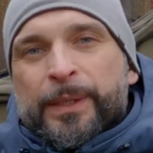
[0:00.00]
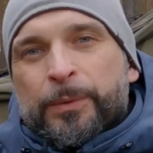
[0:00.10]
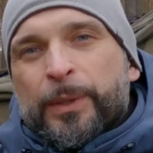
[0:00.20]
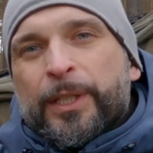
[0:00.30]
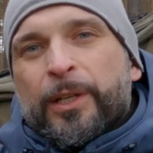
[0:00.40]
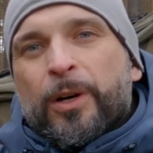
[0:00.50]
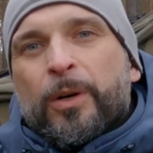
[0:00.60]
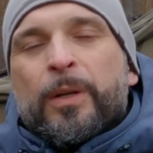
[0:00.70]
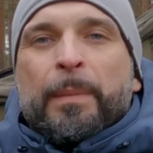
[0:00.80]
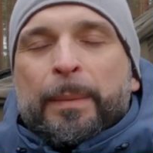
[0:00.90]
this
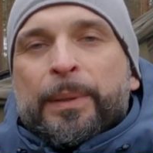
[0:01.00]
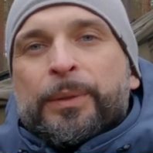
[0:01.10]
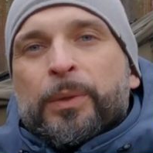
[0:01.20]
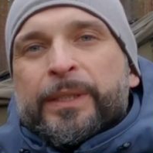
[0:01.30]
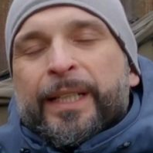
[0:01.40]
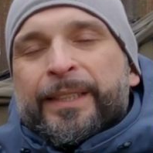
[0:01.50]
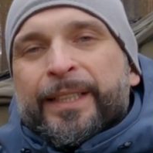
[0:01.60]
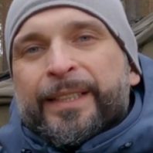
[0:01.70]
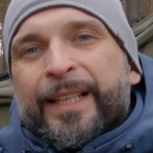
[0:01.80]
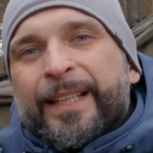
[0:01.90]
video. Maybe it was
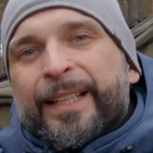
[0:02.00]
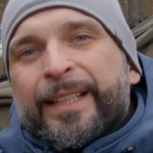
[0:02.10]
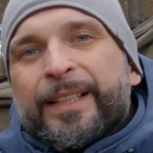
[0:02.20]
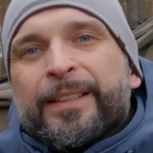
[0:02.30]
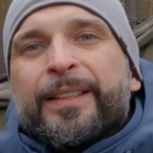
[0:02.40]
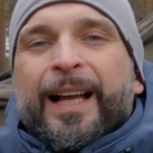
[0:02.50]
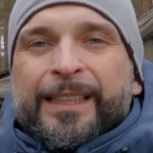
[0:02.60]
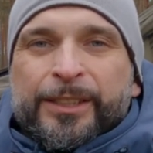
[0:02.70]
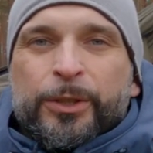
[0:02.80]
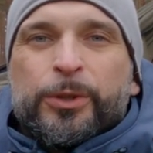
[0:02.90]
entertaining.
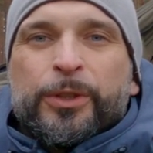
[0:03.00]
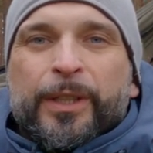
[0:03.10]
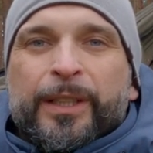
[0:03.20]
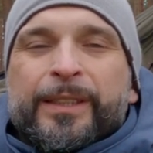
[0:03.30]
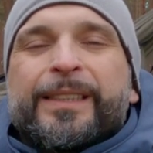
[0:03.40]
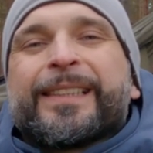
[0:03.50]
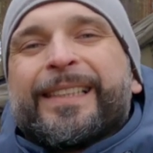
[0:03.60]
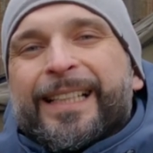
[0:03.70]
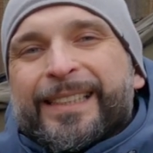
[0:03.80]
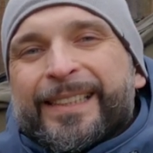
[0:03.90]
As usual,
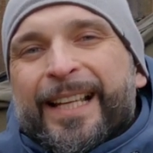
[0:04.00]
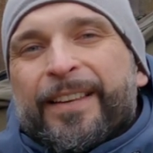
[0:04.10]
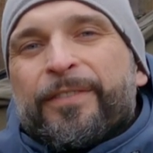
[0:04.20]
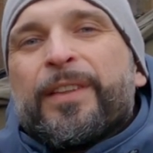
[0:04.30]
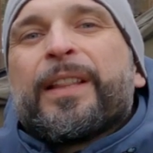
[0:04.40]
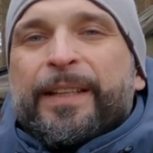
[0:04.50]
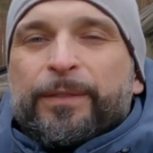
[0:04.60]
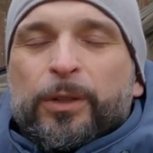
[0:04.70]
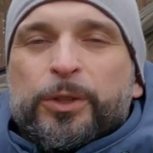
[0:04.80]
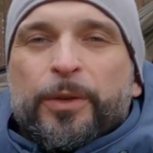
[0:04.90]
stay safe, leave
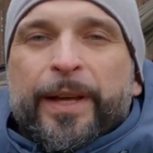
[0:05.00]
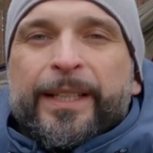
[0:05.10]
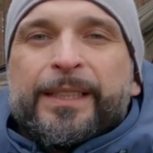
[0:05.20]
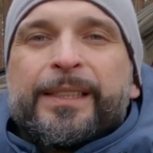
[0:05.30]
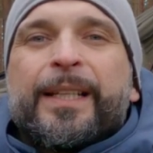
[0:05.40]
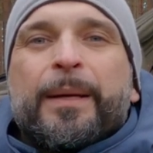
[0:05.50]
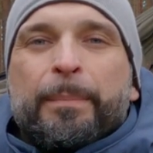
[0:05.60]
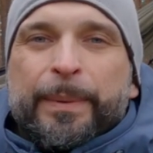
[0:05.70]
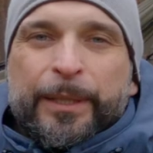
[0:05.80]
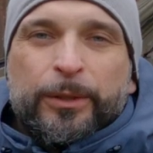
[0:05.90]
no trace,
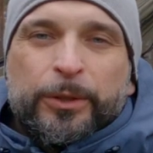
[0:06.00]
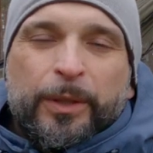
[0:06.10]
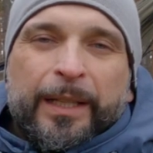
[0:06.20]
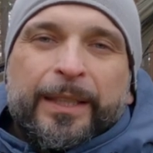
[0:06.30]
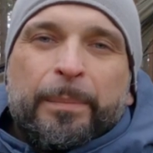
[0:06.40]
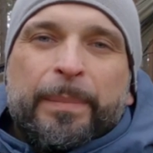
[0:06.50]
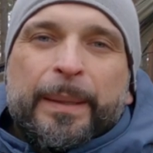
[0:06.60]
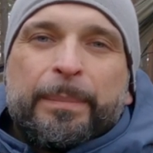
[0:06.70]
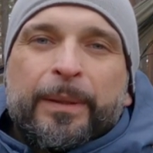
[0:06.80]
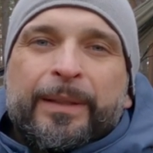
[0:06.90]
be good to other
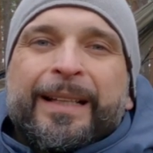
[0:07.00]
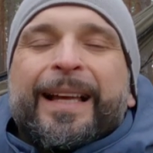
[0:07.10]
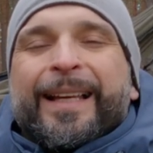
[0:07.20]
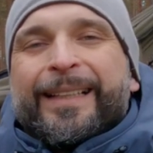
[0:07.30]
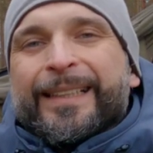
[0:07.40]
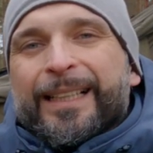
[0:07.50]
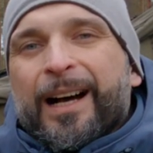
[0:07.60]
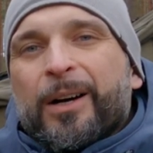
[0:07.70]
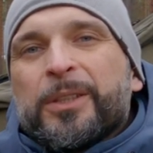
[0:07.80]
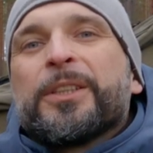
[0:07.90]
people and get
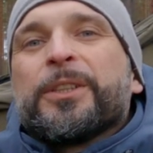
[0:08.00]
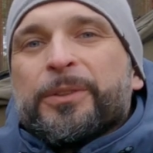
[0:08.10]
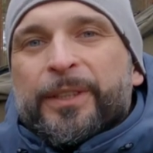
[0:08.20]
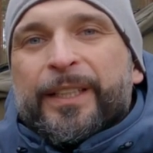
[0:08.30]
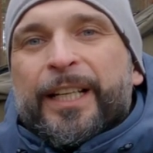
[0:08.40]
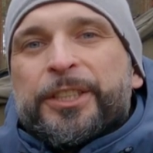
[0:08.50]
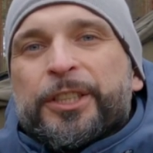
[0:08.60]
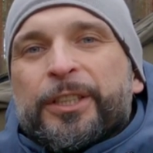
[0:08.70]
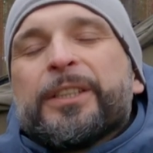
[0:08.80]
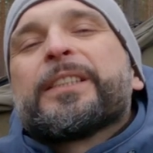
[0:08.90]
out to the
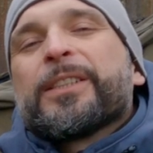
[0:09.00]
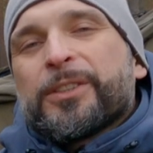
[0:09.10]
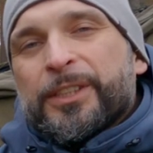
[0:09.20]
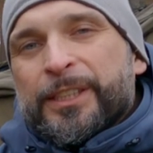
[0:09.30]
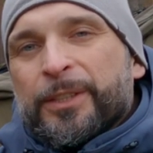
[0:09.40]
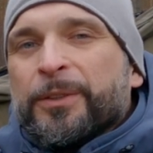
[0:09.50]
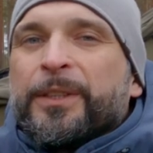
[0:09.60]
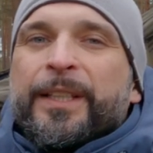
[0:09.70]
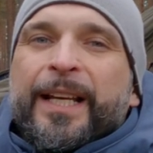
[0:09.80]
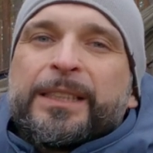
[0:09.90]
nature. So see you on
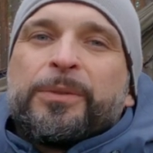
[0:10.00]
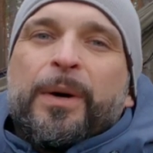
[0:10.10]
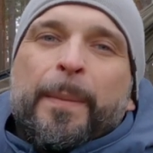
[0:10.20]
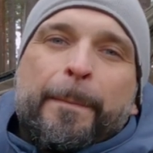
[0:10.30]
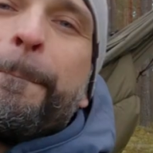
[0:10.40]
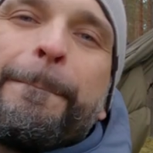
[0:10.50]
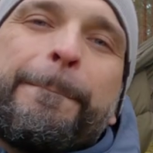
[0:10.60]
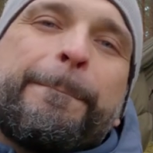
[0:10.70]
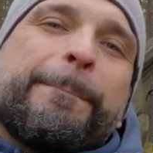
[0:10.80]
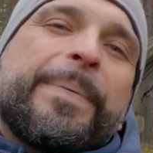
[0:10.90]
the next one.
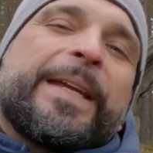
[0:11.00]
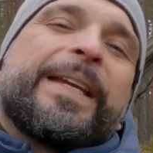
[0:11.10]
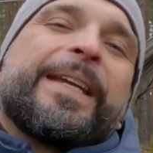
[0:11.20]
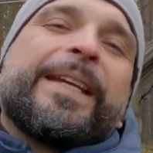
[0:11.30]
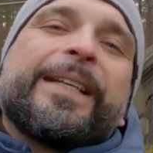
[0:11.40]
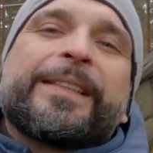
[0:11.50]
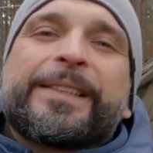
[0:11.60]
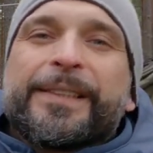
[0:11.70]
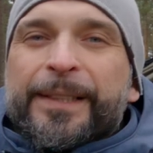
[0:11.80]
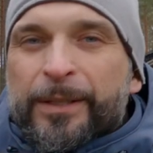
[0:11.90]

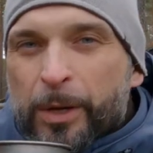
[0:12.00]
Peace.